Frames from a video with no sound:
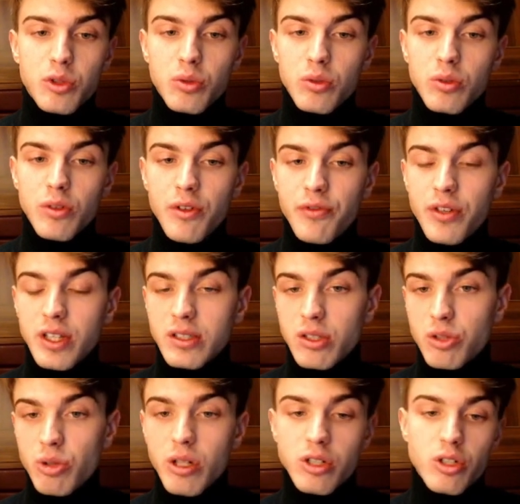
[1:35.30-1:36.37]
to fix
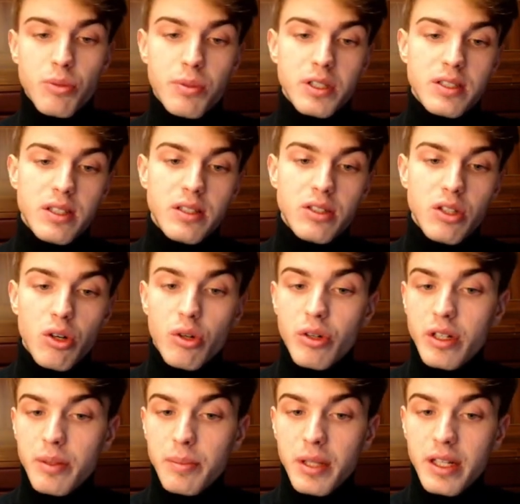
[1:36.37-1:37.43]
the structure, but since he
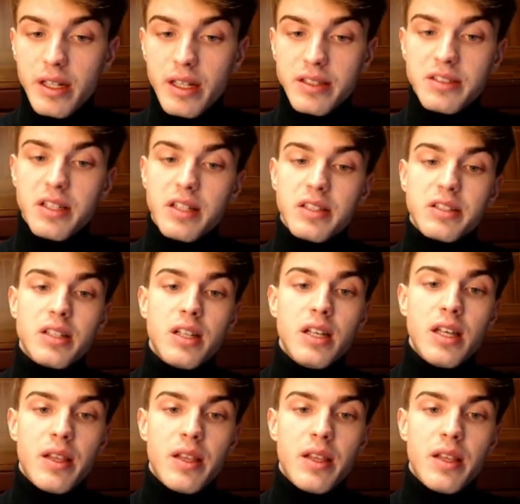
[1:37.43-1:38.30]
already played a6,